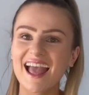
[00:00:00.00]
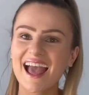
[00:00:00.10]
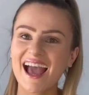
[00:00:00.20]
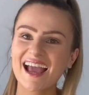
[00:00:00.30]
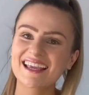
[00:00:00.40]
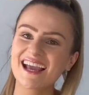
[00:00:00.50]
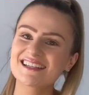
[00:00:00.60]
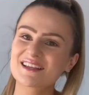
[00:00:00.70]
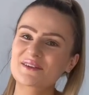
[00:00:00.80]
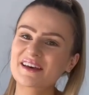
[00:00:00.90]
Hi guys,
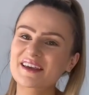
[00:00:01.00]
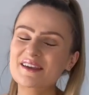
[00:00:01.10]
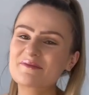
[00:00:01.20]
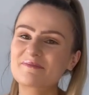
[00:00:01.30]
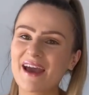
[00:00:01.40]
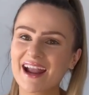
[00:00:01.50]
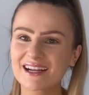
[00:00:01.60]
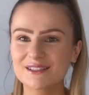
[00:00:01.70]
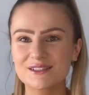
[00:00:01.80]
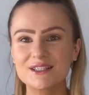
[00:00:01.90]
welcome back
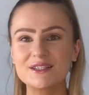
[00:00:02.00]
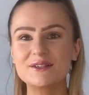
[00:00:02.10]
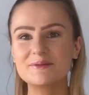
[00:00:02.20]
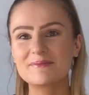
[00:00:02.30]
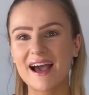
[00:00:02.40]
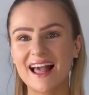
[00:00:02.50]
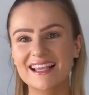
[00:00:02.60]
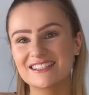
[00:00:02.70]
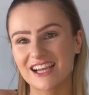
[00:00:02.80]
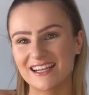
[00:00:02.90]
to my
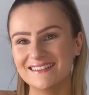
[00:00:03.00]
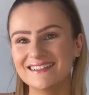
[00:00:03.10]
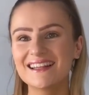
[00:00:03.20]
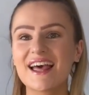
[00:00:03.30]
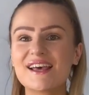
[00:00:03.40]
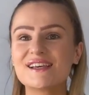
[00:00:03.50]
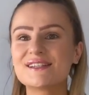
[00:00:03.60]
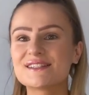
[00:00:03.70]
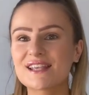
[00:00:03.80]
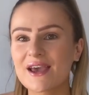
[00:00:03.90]
channel.
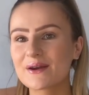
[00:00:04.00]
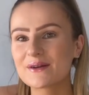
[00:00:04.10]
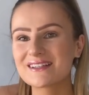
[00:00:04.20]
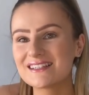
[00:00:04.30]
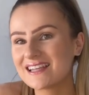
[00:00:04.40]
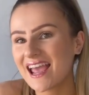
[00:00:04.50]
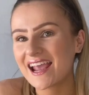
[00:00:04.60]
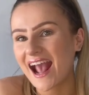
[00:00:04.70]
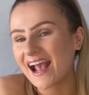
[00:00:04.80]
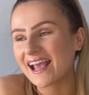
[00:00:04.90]
So today
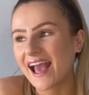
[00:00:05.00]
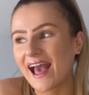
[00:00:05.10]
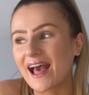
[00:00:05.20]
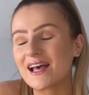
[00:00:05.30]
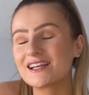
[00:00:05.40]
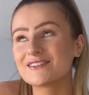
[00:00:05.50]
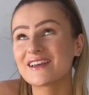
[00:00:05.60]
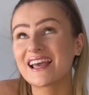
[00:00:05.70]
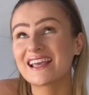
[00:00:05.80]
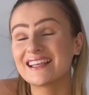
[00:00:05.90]
I have
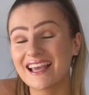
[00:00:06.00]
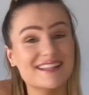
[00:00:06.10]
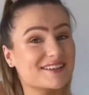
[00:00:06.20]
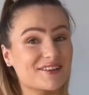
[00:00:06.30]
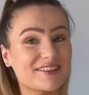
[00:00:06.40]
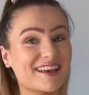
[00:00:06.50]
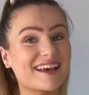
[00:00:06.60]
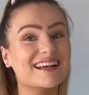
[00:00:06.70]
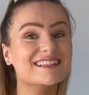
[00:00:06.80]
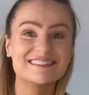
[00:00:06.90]
yet
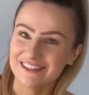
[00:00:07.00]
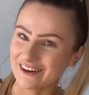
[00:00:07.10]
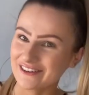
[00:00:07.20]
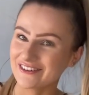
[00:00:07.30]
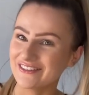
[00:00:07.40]
another Zara haul.